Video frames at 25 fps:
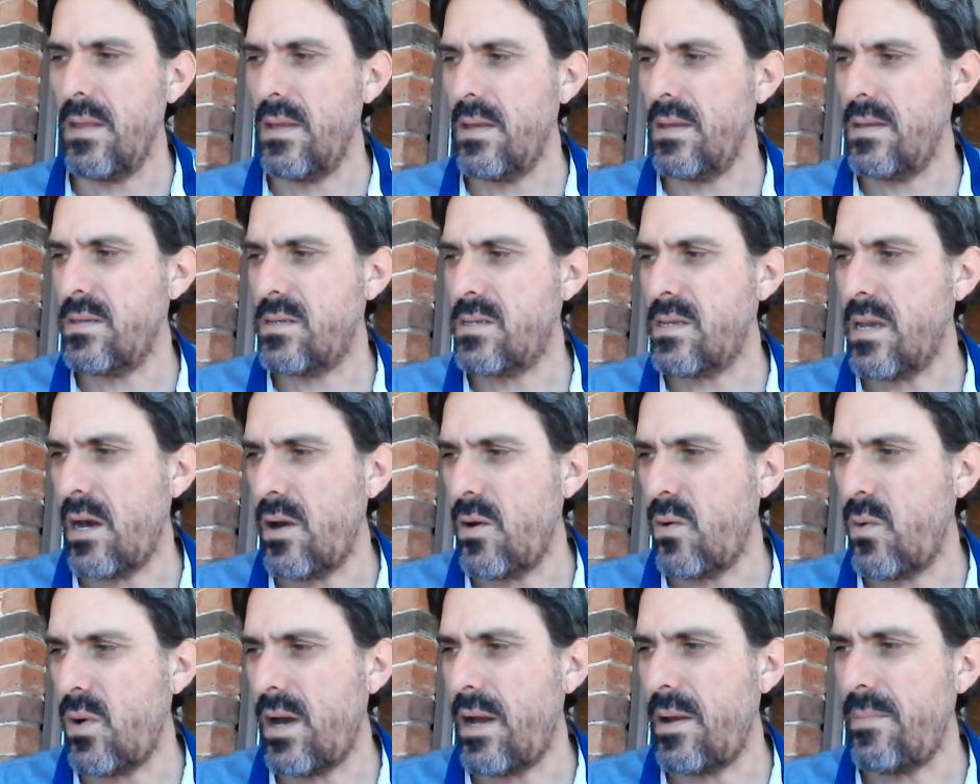
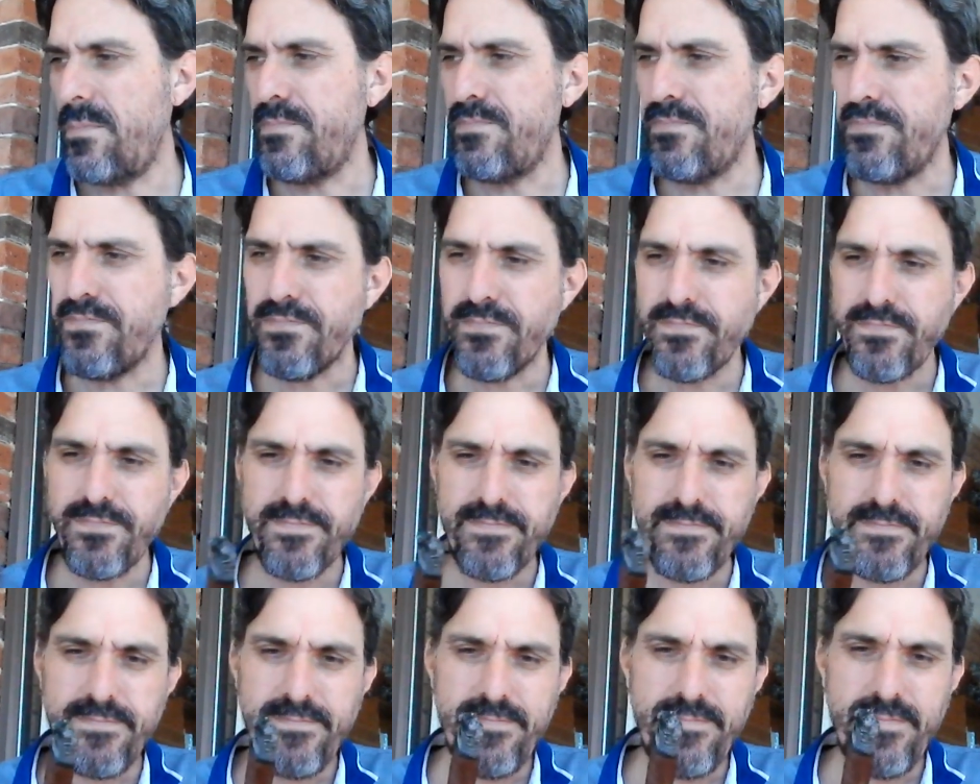So
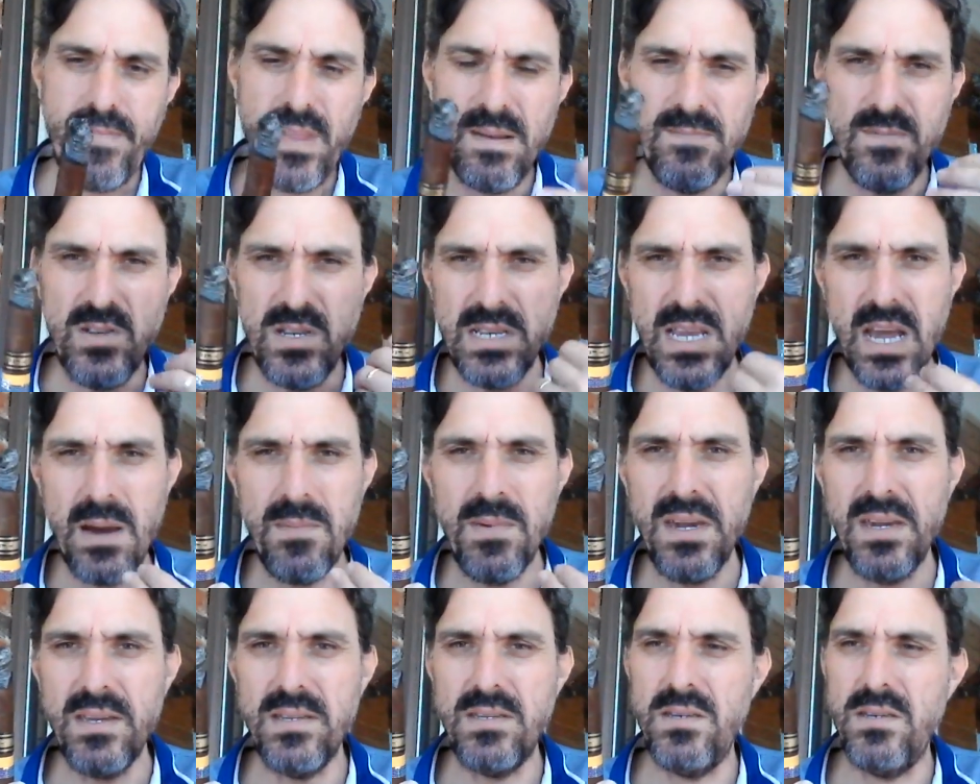just
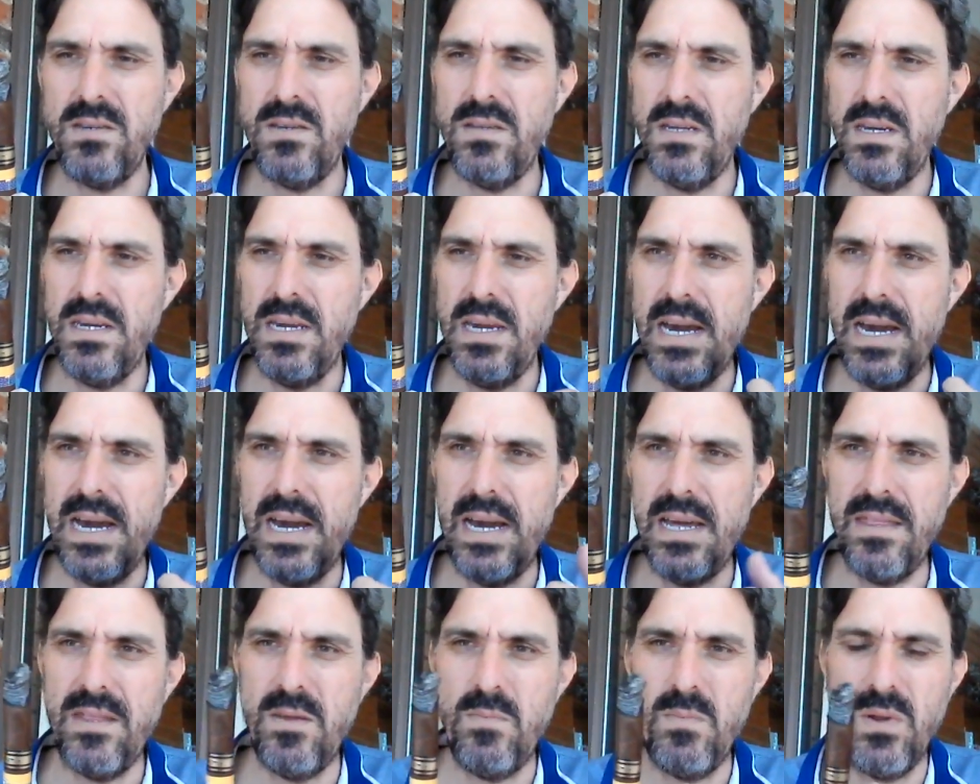coming into
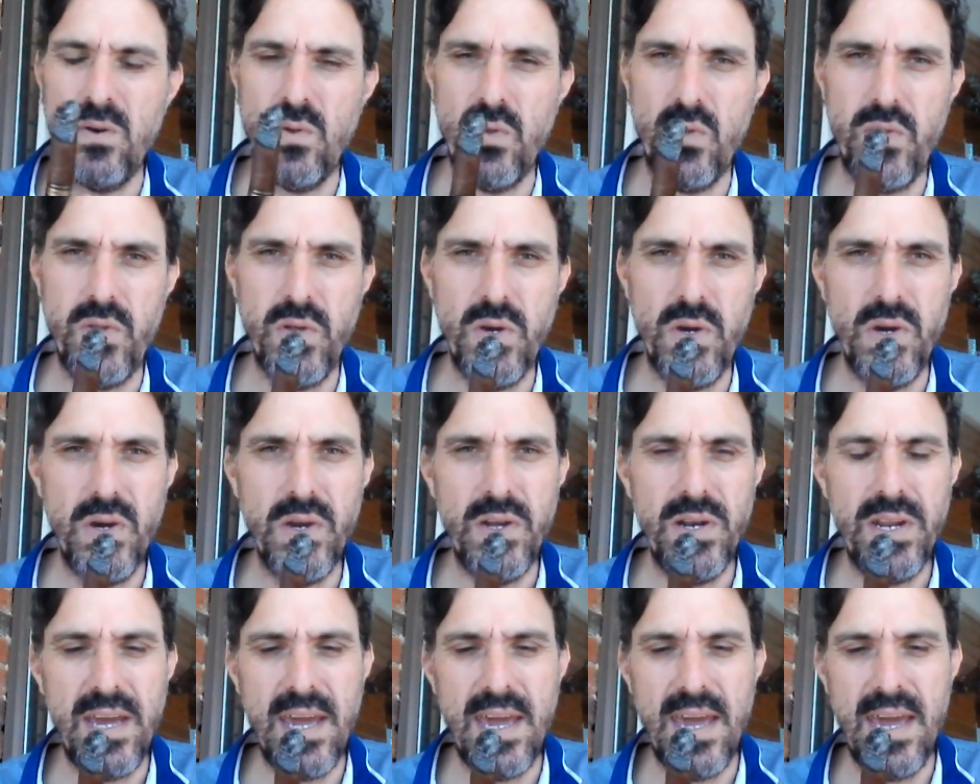the middle
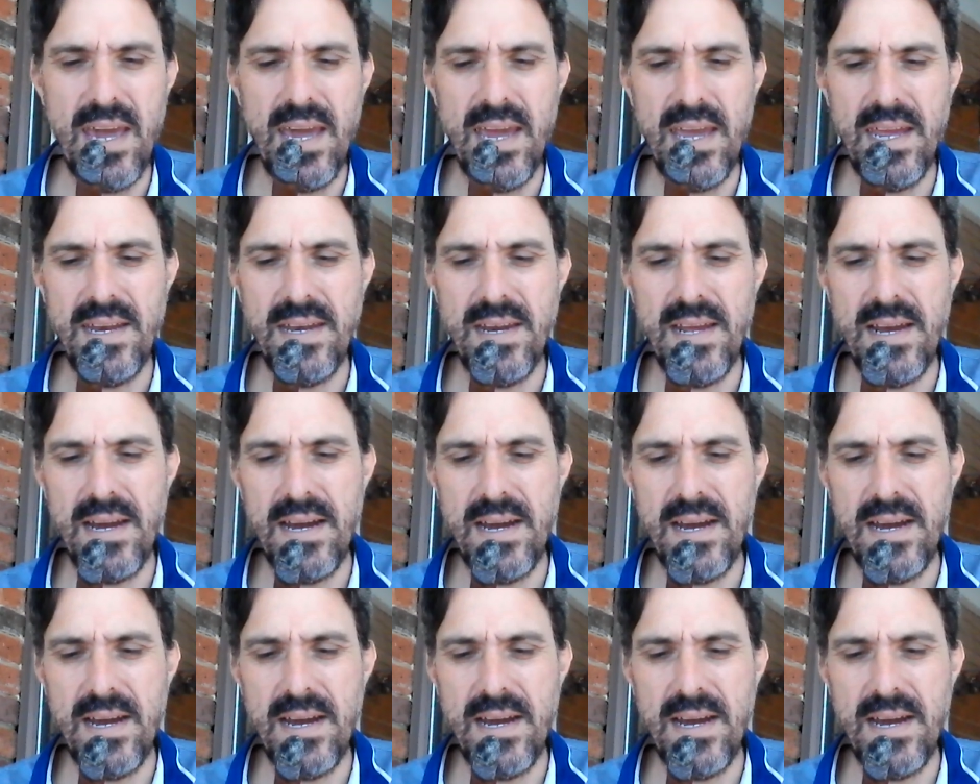third, and